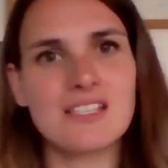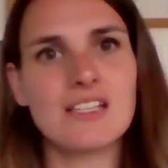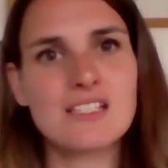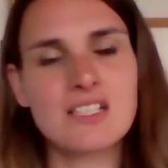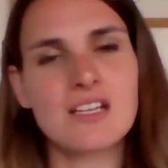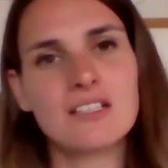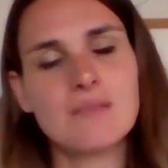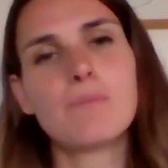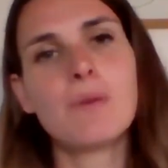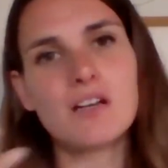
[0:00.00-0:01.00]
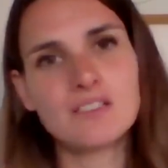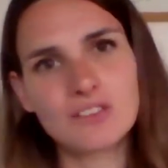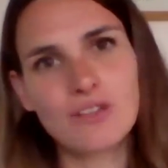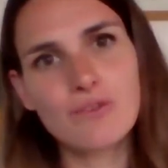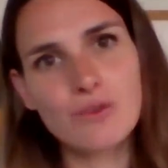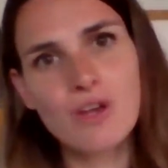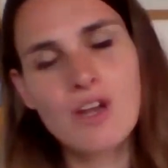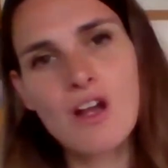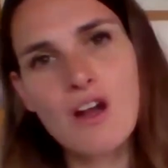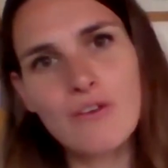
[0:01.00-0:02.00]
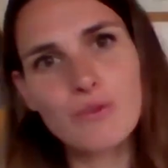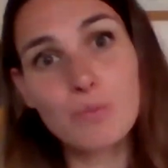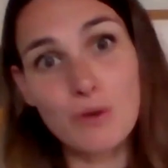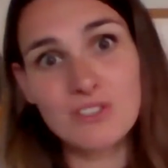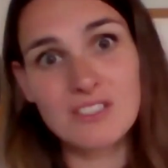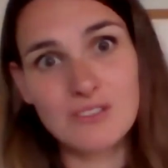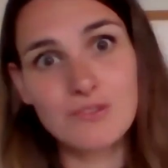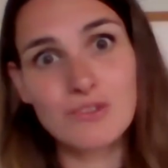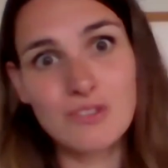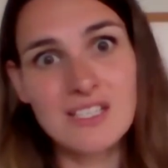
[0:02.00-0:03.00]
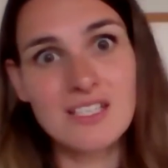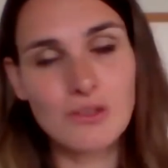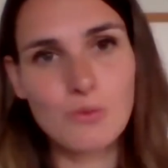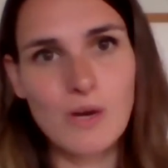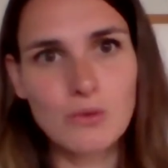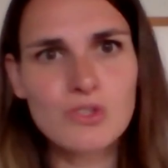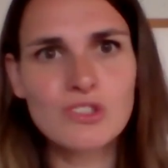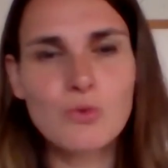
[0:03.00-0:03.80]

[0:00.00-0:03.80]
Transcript: entirely part of the process of creating the wine, which was